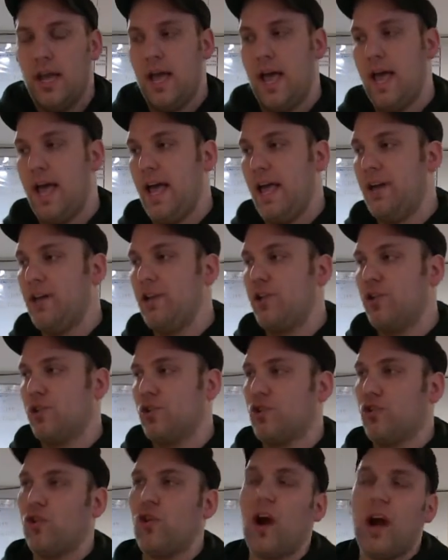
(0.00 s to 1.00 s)
and
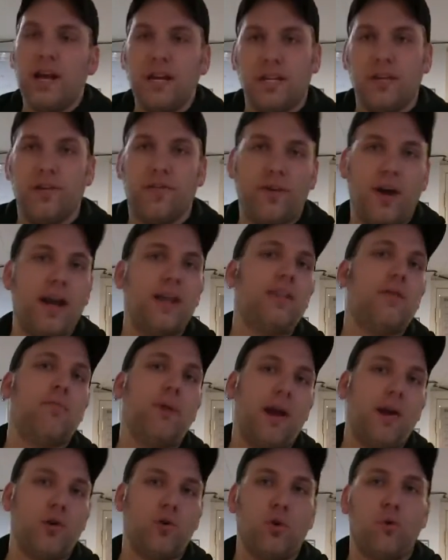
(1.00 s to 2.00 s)
you're trying to find the
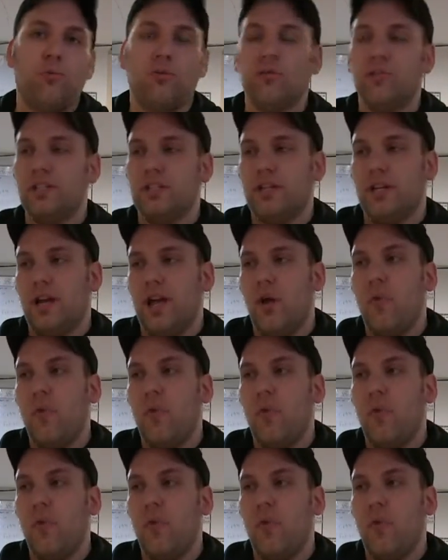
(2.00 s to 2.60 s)
paranormal reason.